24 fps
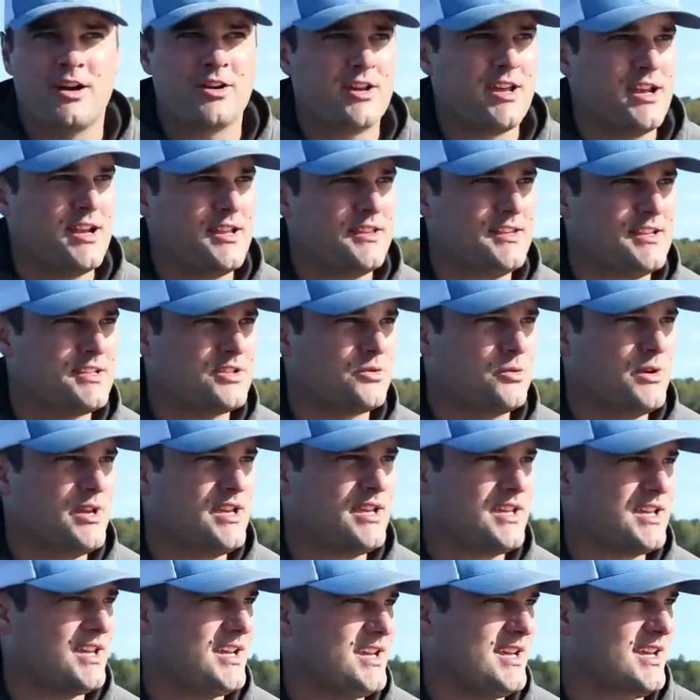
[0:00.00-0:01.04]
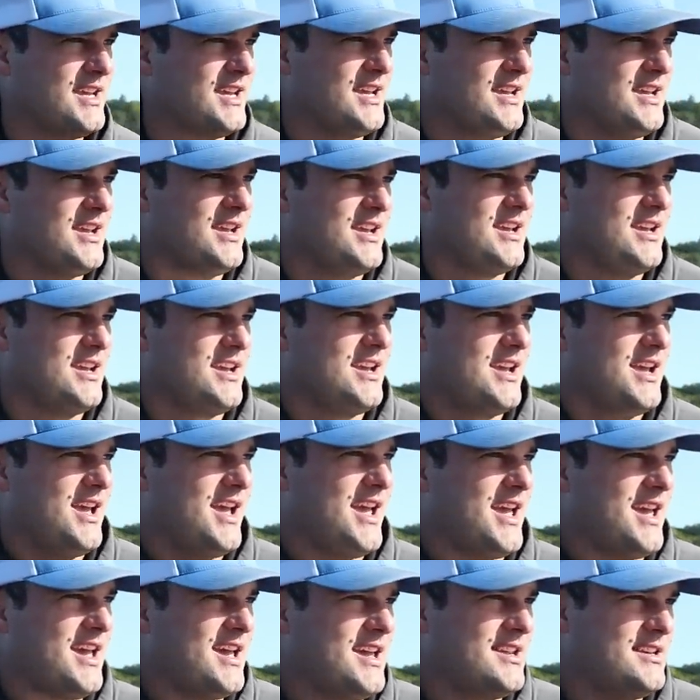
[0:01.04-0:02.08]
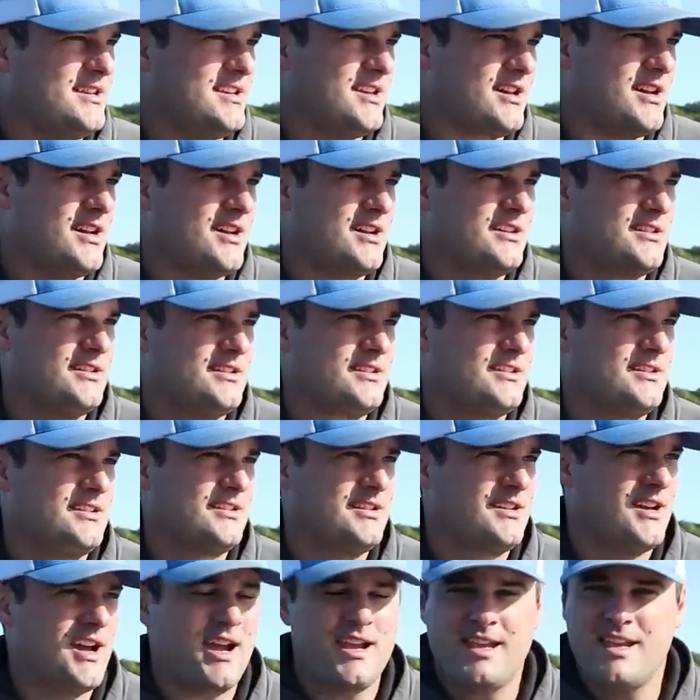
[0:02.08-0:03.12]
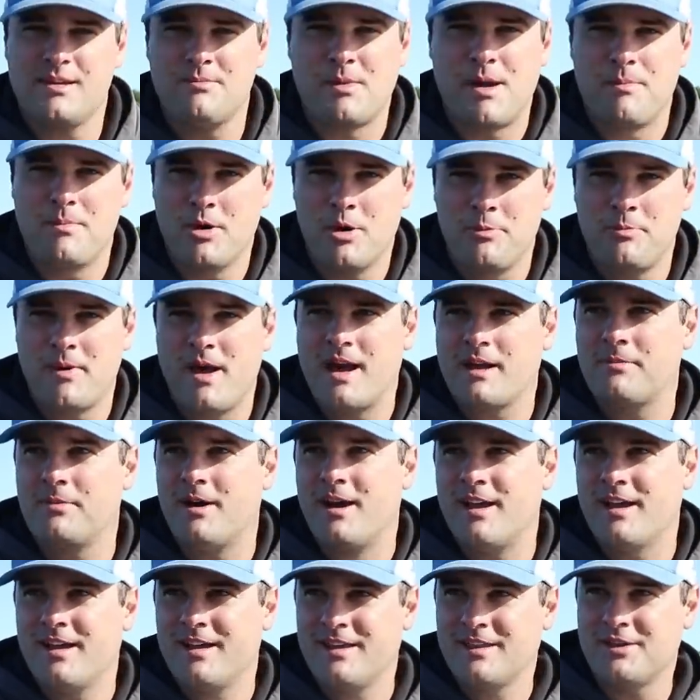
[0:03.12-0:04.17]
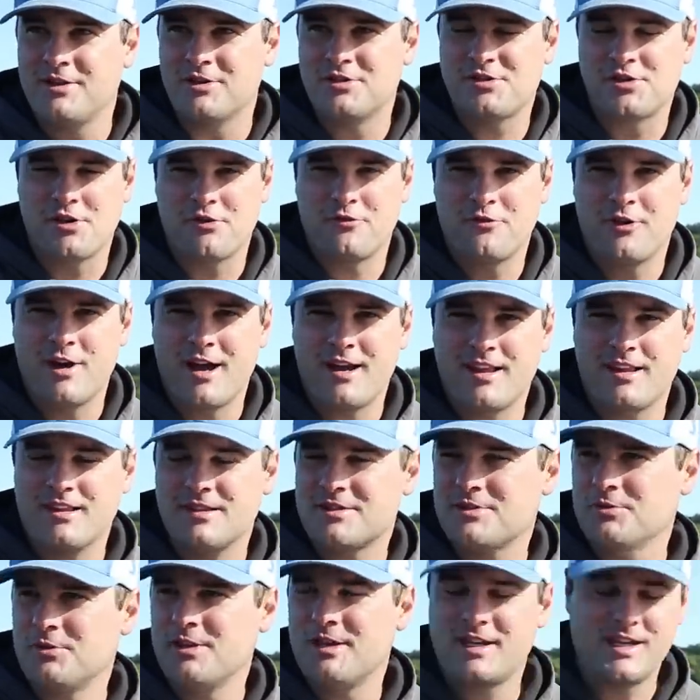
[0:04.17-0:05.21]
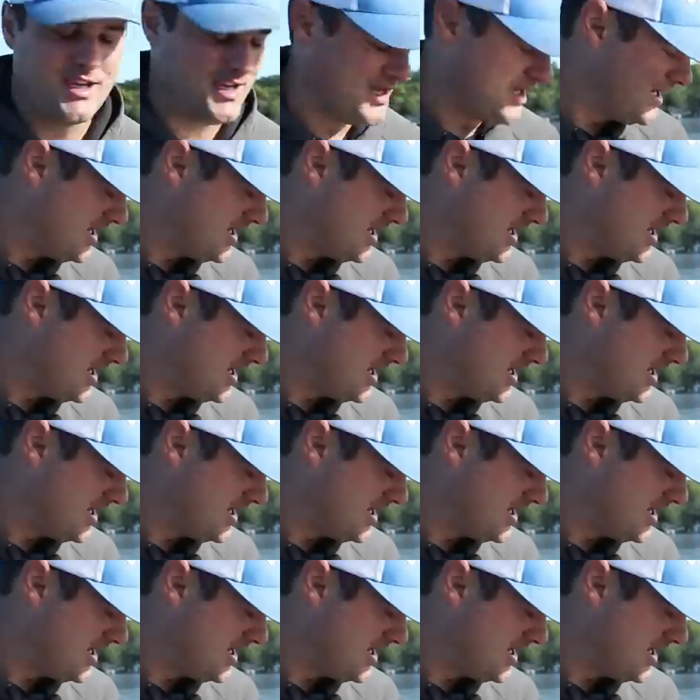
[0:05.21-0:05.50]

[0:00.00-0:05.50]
that'll get in this week and uh, I can get my boat back by Thursday or Friday this week.